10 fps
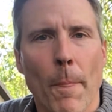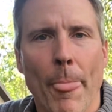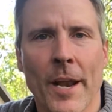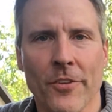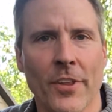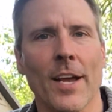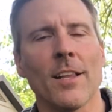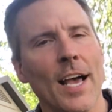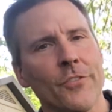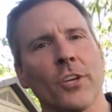and it's that
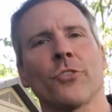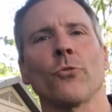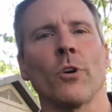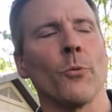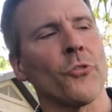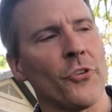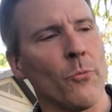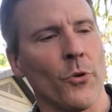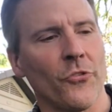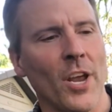classic story
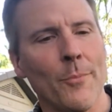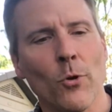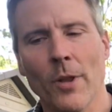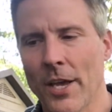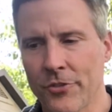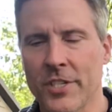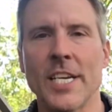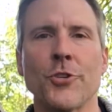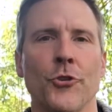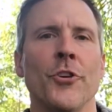where Samuel has a
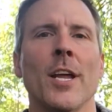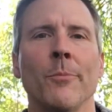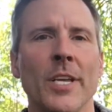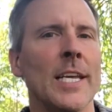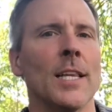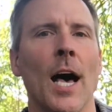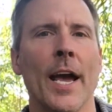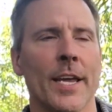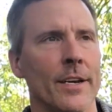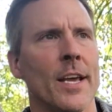teacher named Eli,
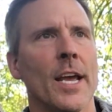and,